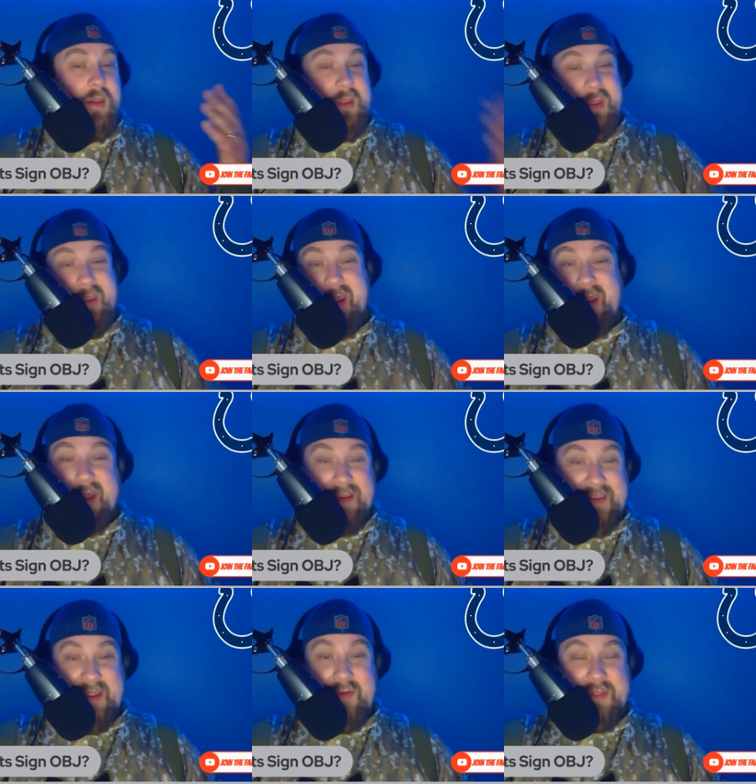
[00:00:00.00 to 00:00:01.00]
You can get an
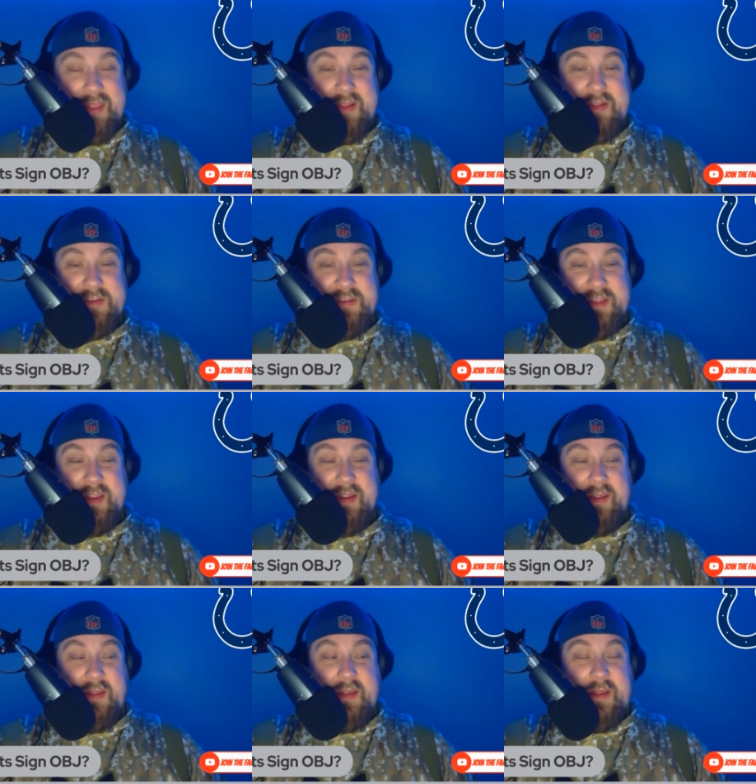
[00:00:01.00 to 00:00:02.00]
idea what that looks like.
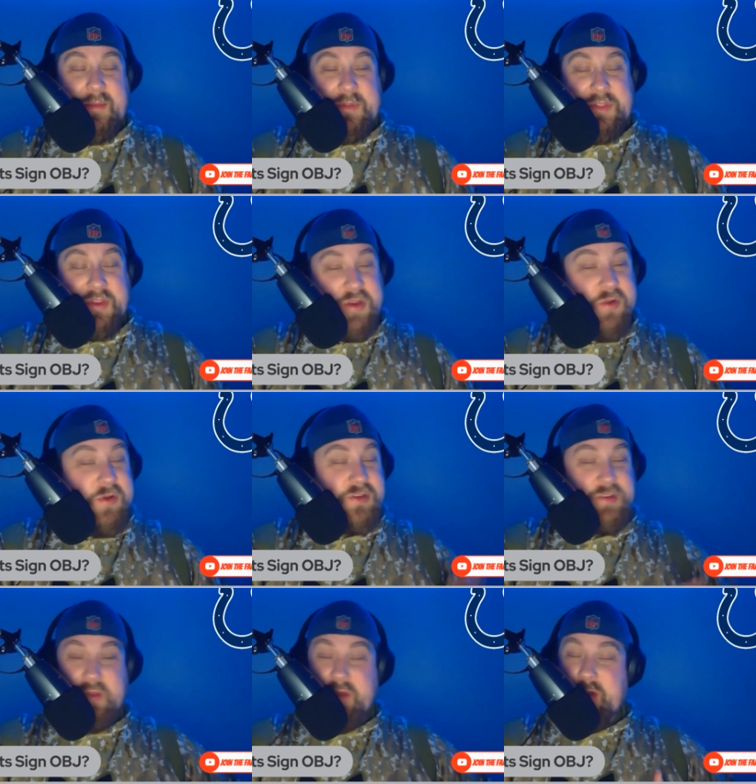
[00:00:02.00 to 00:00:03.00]
But the dude
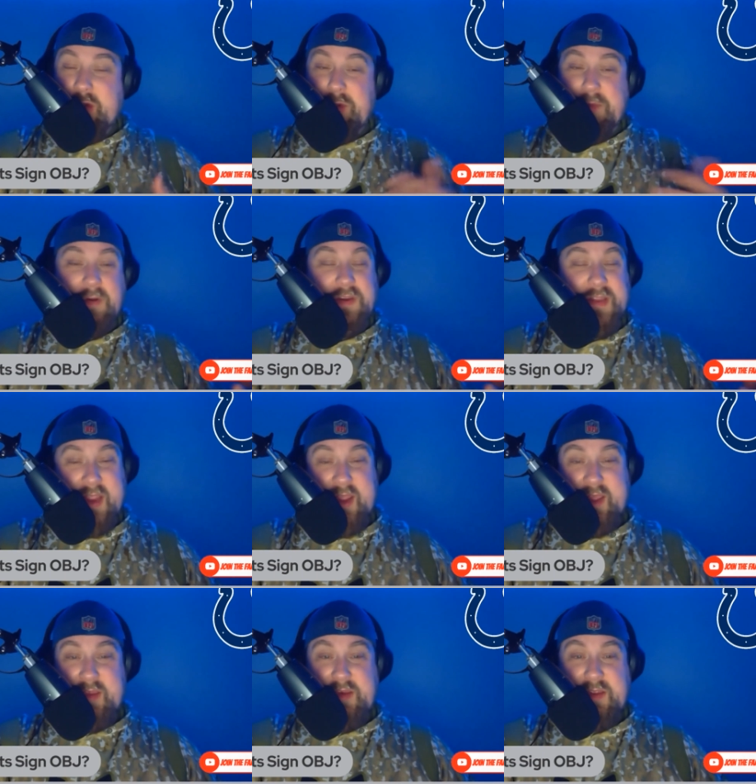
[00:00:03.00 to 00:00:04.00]
is uber
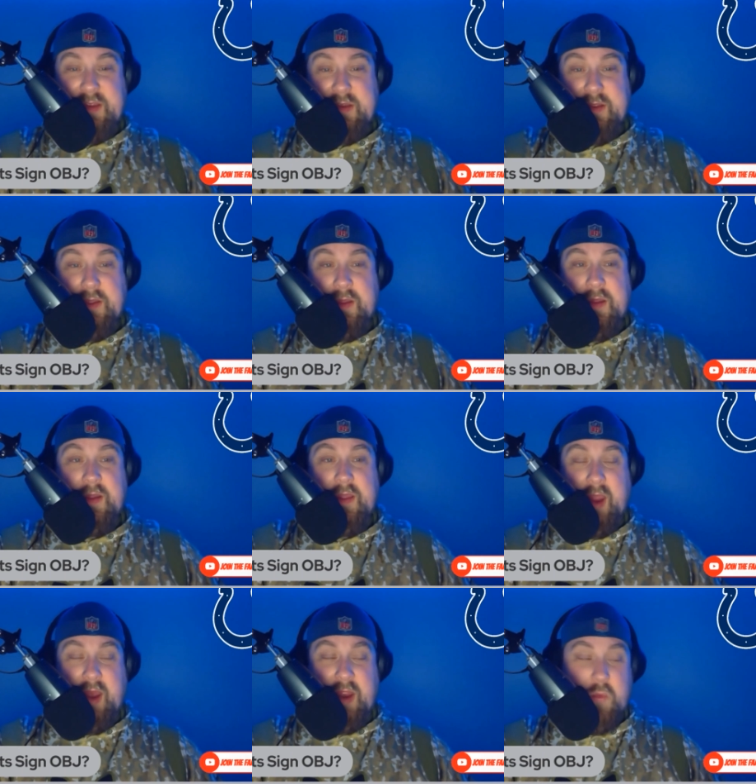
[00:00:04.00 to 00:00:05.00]
talented
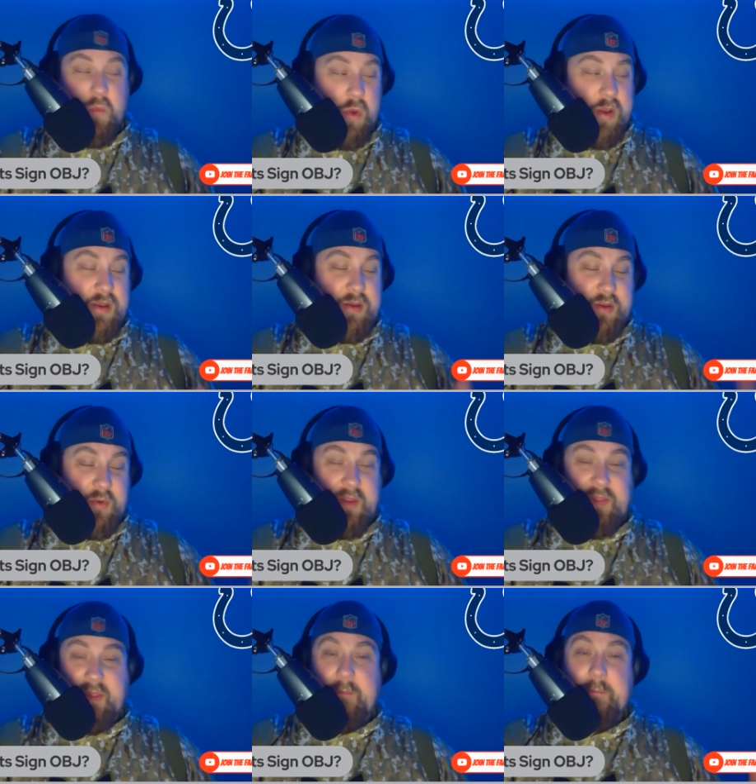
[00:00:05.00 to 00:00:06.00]
and he wouldn't do
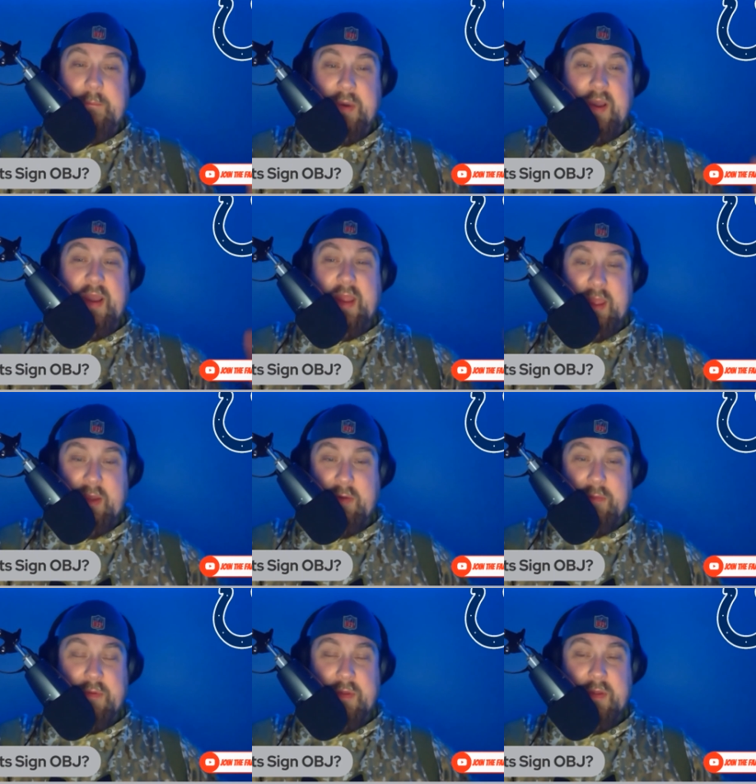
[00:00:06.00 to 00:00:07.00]
anything but
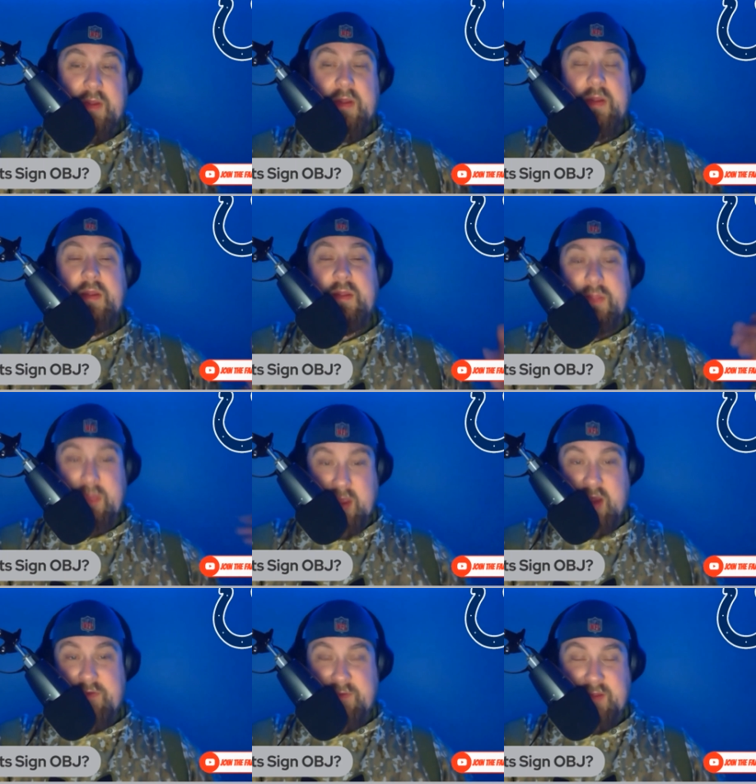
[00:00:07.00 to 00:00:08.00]
help the
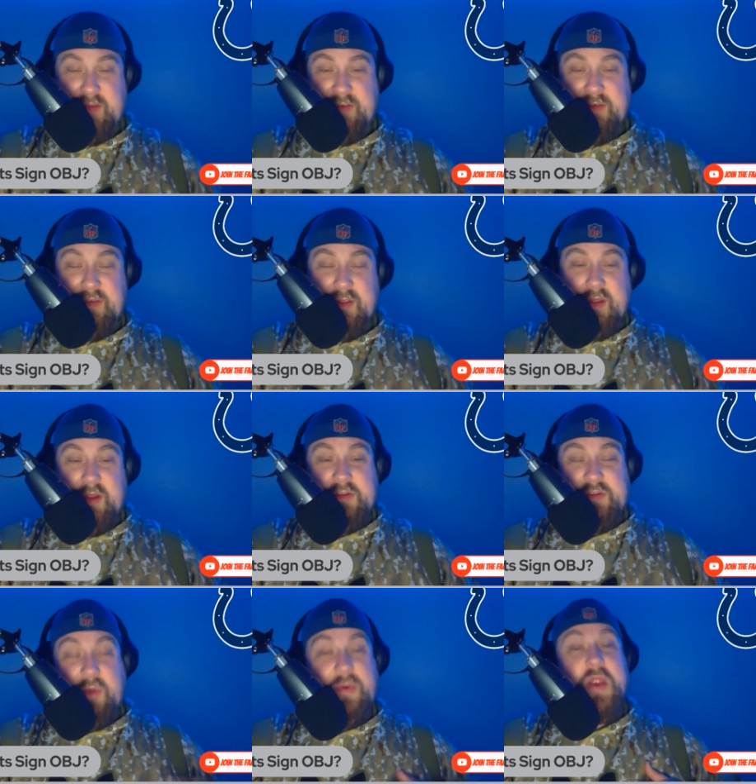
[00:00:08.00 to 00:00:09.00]
offense.
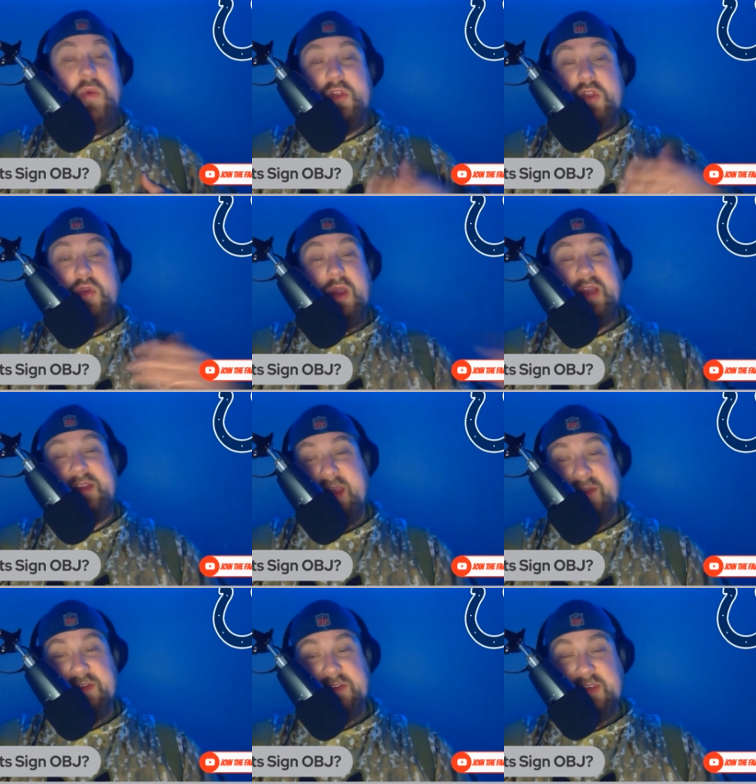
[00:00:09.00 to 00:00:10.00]
So I want to hear what you guys
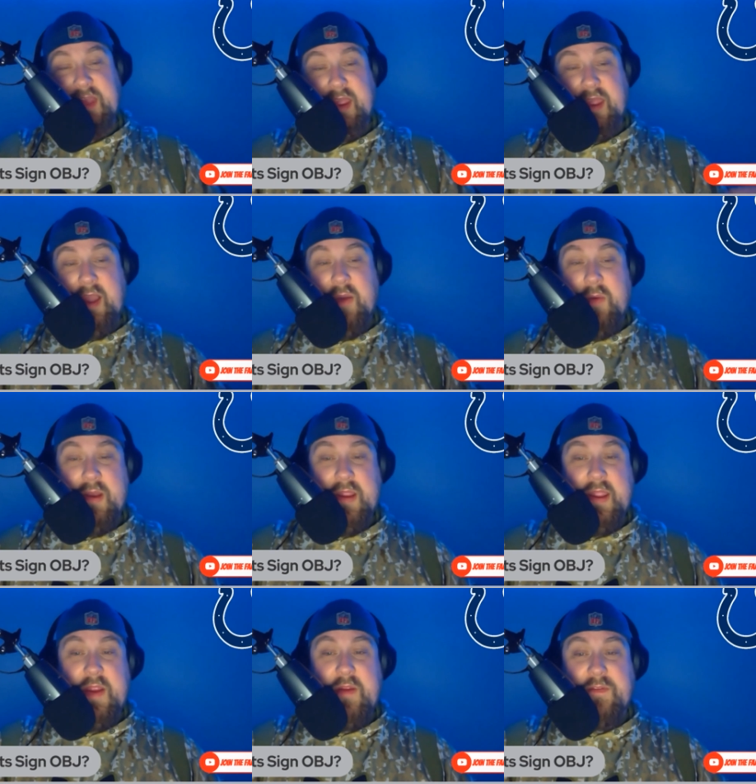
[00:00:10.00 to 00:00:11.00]
have to say. I want to
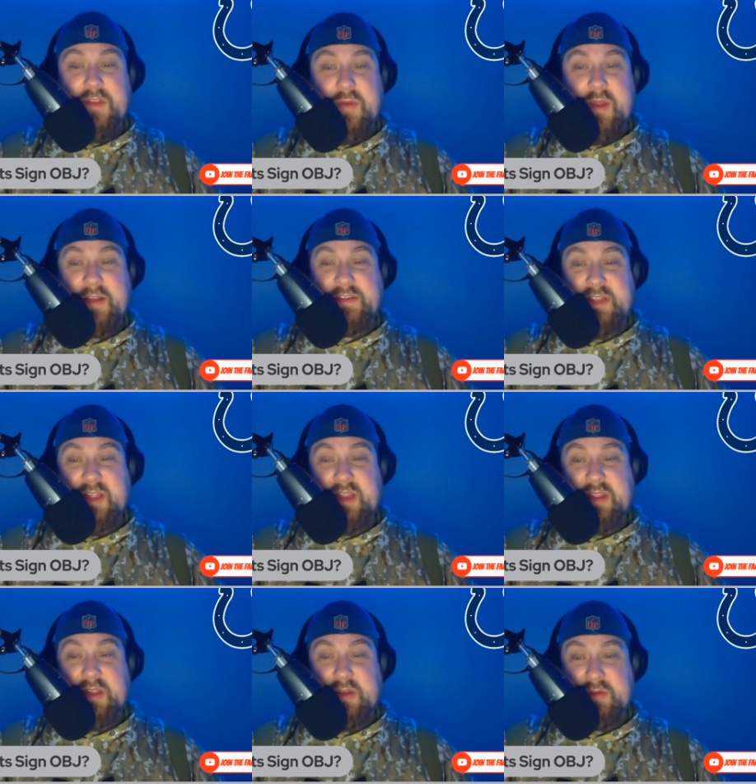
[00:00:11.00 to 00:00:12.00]
hear if you guys
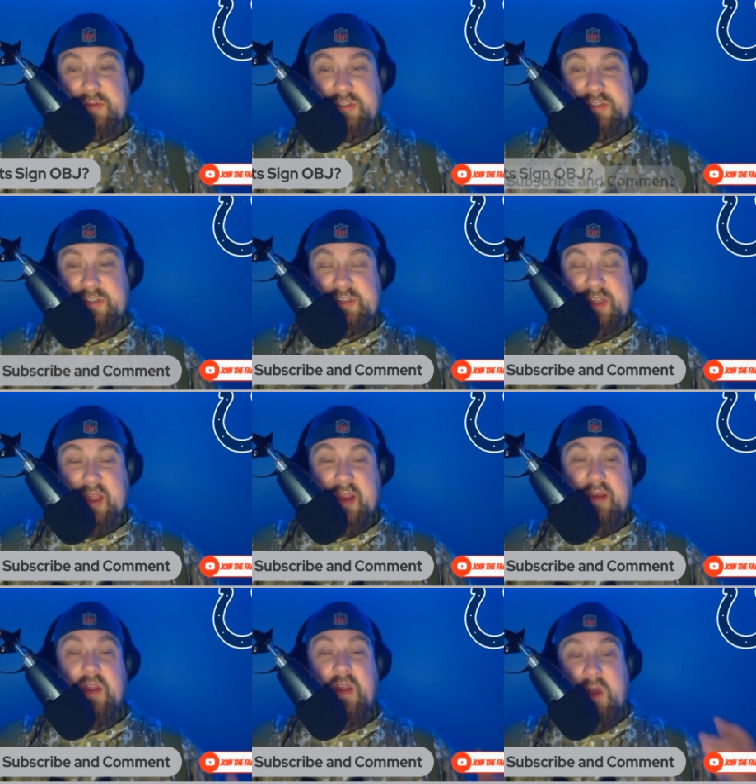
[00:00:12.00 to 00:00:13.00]
think the Colts should sign
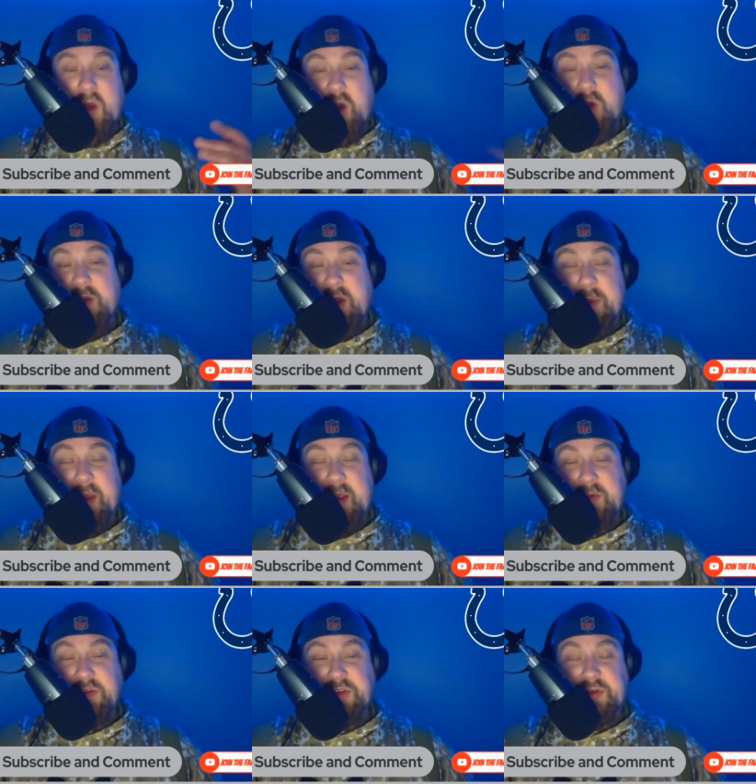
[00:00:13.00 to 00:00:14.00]
Odell
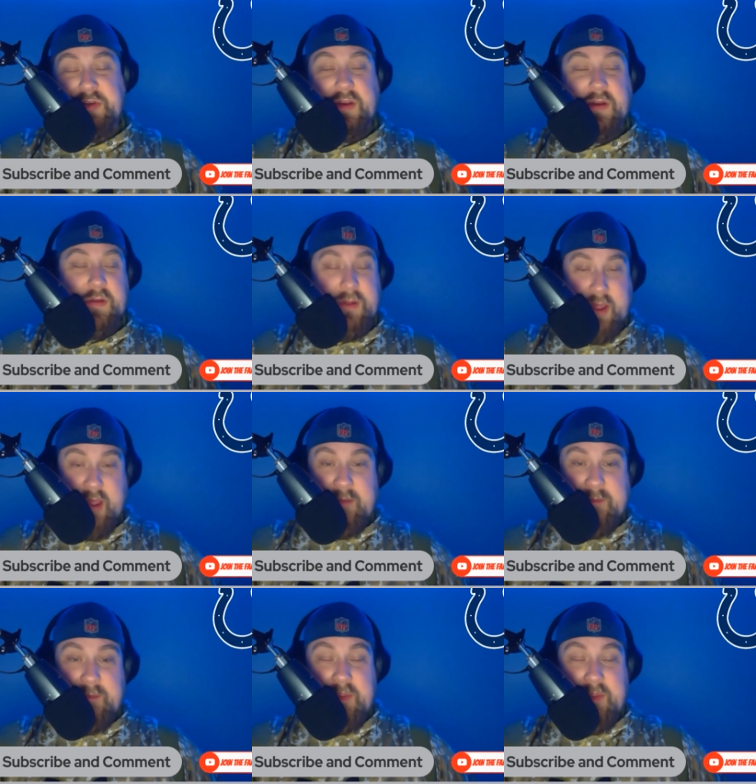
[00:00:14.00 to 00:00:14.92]
Beckham Jr. Okay.